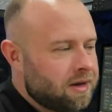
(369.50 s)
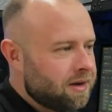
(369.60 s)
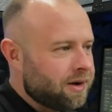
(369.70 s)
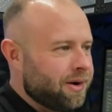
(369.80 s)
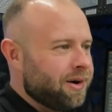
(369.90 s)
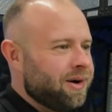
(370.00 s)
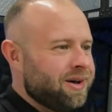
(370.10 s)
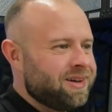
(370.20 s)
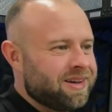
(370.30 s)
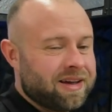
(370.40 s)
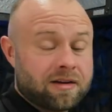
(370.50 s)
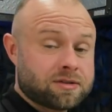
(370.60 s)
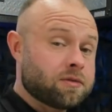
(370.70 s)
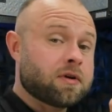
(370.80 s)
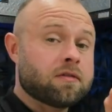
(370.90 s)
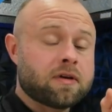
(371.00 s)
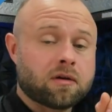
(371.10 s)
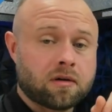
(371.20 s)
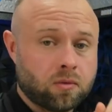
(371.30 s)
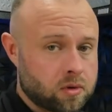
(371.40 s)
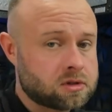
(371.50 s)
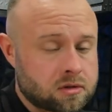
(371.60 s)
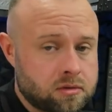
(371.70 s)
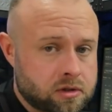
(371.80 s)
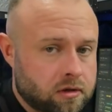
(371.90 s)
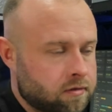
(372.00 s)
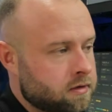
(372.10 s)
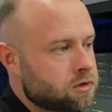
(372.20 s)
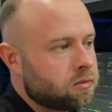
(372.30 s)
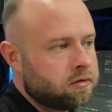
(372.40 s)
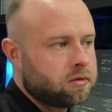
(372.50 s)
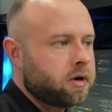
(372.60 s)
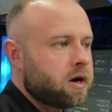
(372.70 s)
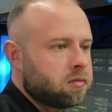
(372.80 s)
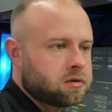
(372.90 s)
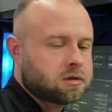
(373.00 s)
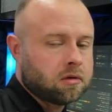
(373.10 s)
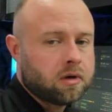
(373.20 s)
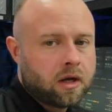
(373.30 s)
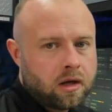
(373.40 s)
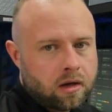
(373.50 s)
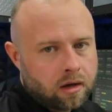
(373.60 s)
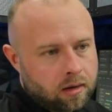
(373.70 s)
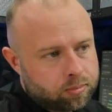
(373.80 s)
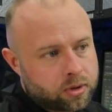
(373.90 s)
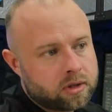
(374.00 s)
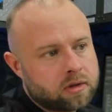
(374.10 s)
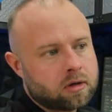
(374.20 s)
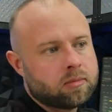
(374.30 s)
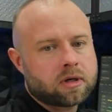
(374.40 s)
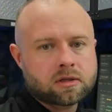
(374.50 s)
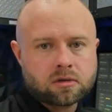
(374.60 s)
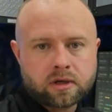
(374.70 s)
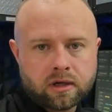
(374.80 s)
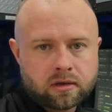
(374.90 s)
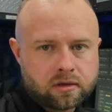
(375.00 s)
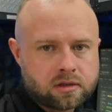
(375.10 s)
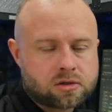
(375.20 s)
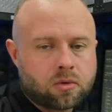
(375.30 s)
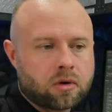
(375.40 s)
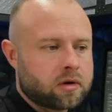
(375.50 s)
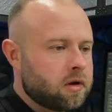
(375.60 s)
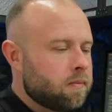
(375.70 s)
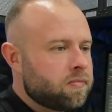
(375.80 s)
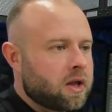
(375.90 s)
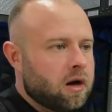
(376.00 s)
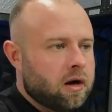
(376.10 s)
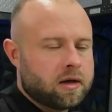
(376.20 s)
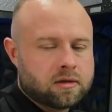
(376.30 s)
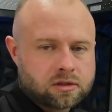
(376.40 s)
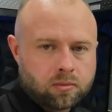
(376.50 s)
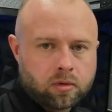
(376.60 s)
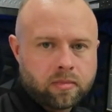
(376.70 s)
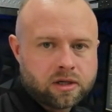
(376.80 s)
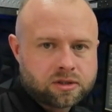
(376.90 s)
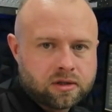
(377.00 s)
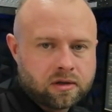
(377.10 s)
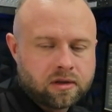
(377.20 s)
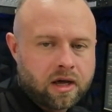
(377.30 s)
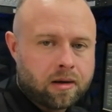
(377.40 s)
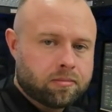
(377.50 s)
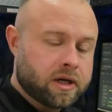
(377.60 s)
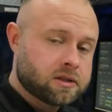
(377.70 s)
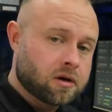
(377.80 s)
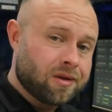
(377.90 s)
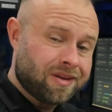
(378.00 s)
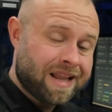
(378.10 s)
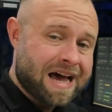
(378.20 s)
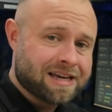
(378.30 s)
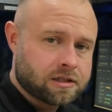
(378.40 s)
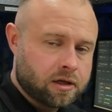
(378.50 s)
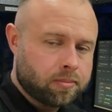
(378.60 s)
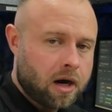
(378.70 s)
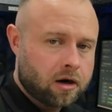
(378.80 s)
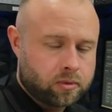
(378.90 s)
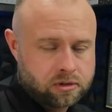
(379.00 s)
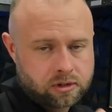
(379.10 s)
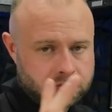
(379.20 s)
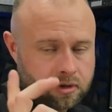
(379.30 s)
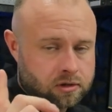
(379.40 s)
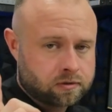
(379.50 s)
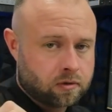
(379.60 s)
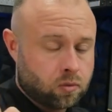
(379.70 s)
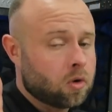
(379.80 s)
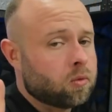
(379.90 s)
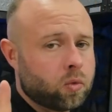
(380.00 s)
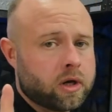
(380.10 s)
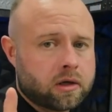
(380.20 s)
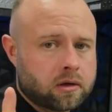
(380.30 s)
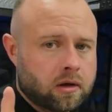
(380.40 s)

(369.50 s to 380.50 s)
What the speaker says: I've so far found one solution in the first 24 hours. So pretty good, because looking in the Discord, someone mentioned that based on last epoch, which it runs for 1 week,